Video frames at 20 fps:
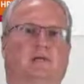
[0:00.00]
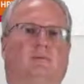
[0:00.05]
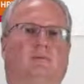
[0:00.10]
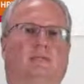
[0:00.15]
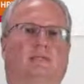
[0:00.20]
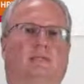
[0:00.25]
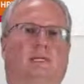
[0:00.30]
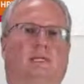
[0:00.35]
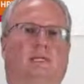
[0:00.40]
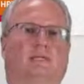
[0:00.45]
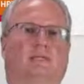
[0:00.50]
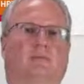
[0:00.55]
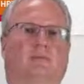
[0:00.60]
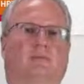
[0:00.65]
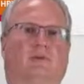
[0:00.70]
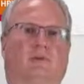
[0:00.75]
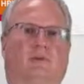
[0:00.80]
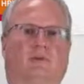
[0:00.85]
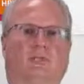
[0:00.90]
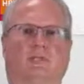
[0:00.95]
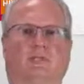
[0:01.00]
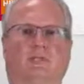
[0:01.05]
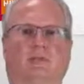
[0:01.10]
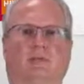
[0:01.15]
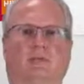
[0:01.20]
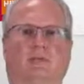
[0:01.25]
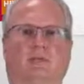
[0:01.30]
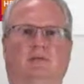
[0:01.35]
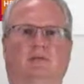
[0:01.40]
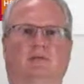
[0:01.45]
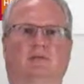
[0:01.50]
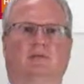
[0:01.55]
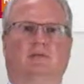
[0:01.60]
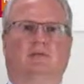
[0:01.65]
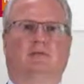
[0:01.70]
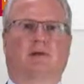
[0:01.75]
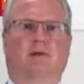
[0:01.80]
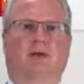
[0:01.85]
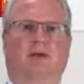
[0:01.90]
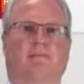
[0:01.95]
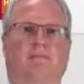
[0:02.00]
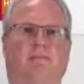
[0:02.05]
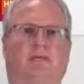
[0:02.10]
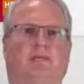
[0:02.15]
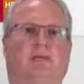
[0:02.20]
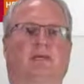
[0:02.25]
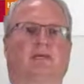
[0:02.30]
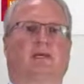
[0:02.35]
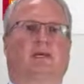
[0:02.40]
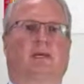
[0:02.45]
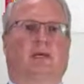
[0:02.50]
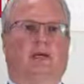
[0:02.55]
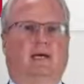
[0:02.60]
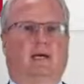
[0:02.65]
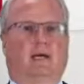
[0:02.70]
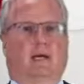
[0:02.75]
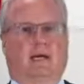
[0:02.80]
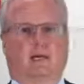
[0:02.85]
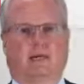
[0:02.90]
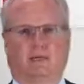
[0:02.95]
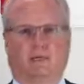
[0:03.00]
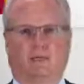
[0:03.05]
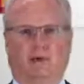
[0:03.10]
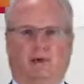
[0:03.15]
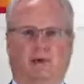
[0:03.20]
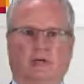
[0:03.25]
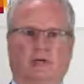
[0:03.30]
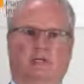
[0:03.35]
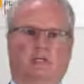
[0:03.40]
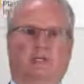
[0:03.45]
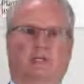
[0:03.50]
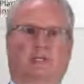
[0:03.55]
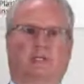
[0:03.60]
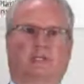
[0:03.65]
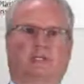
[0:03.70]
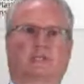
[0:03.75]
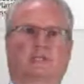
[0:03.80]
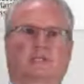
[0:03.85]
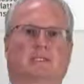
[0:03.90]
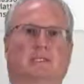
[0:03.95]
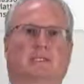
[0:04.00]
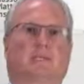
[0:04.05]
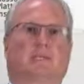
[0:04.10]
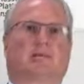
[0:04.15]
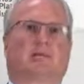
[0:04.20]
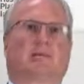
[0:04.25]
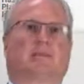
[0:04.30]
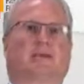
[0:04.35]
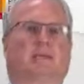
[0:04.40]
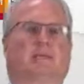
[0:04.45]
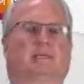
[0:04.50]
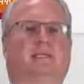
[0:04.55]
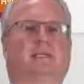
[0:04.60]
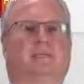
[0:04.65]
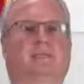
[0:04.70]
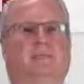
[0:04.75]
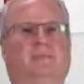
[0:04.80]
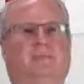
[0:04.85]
which has, of course, CPUs and RAM and storage disks, but